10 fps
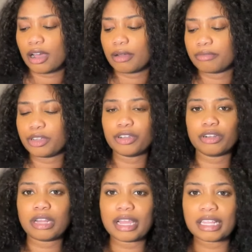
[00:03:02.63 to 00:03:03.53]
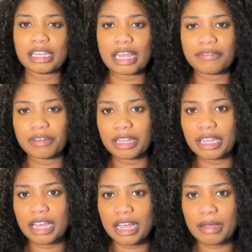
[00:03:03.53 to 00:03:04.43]
you're like
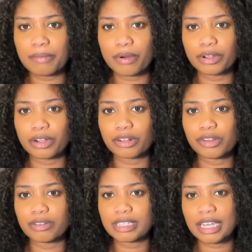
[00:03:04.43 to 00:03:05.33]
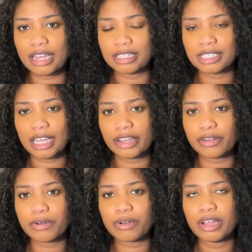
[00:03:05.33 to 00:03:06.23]
leveling up or you're closing out a
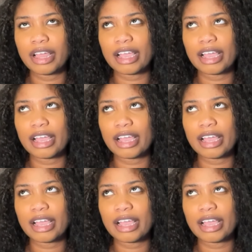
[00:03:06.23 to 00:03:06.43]
cycle.